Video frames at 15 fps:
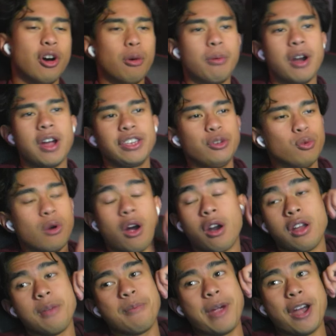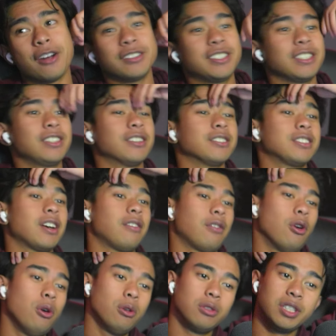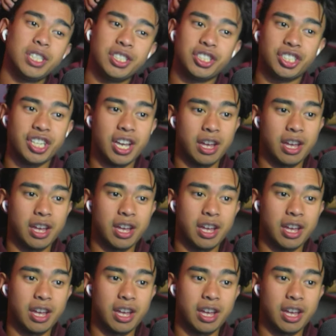bruh, you are embarrassing yourself. Holy shit.